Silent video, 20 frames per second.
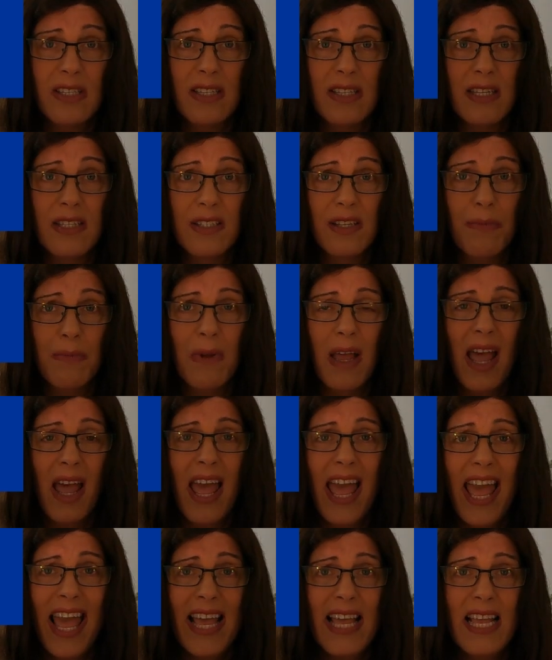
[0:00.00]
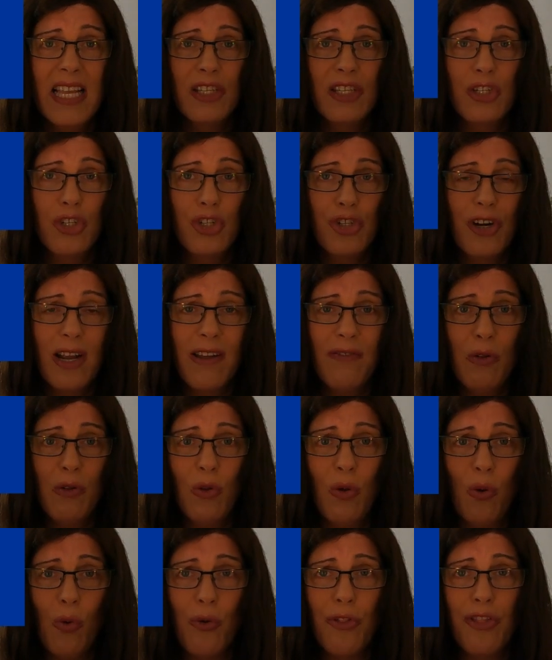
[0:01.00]
System, is a
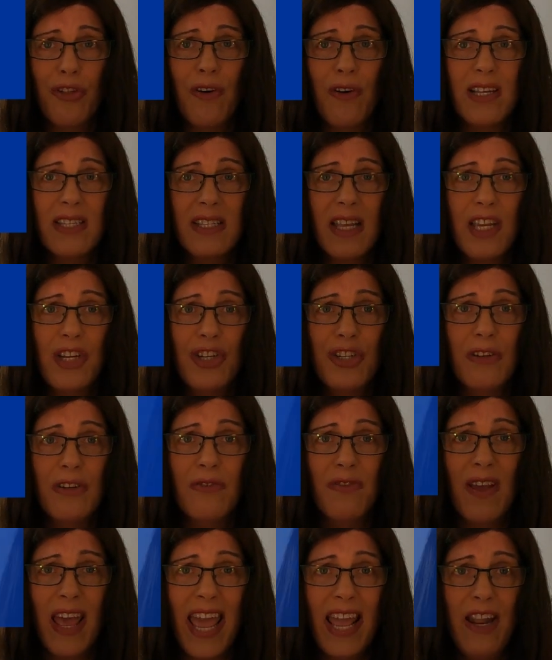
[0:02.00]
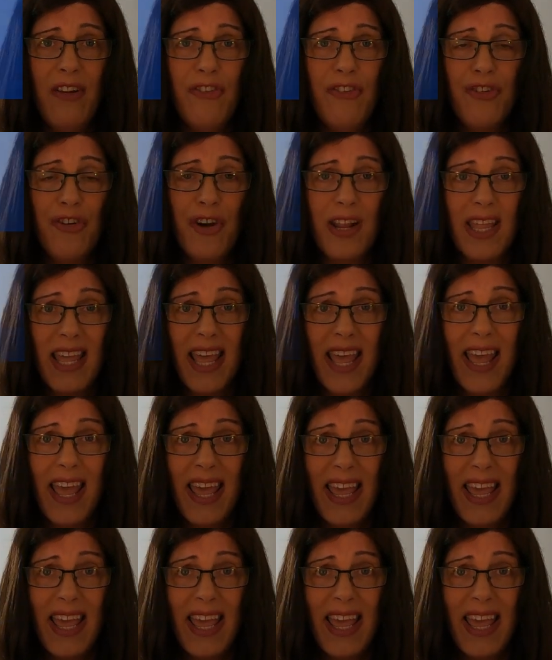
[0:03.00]
travel authorisation for entry